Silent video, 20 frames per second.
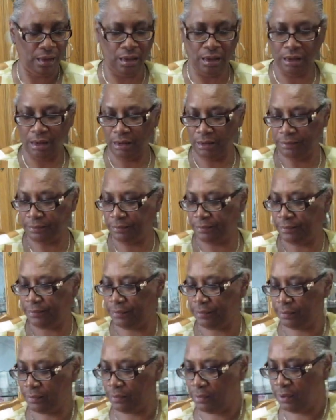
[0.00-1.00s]
I
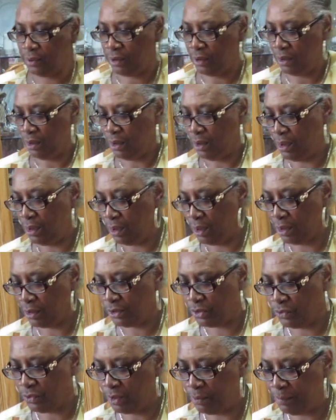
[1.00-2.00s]

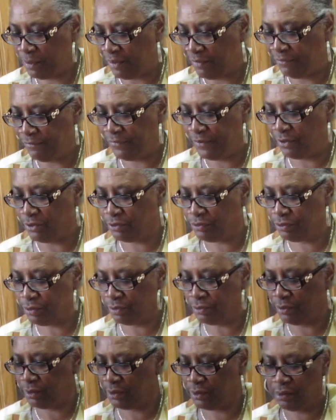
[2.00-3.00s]
thought about
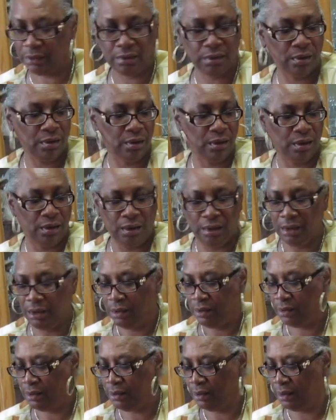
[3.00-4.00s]
Velcroing
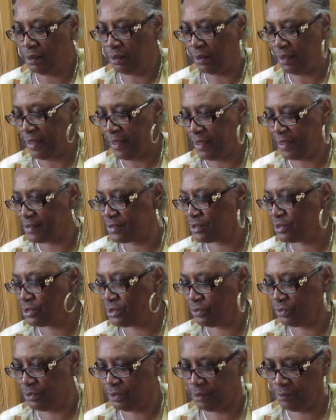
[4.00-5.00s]
the glass
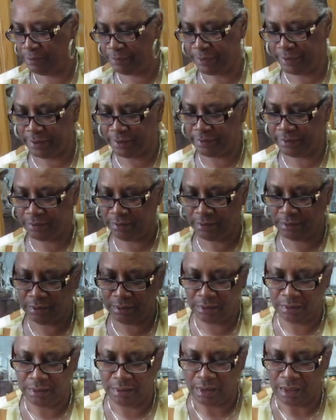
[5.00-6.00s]
to it, but
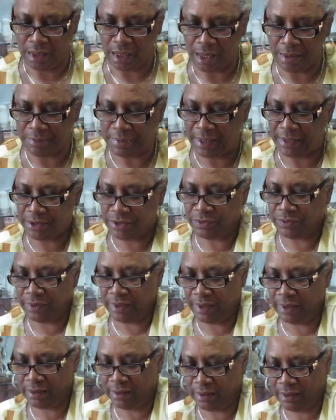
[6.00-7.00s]
I might do
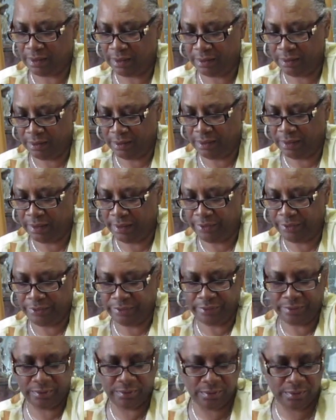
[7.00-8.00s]
that later.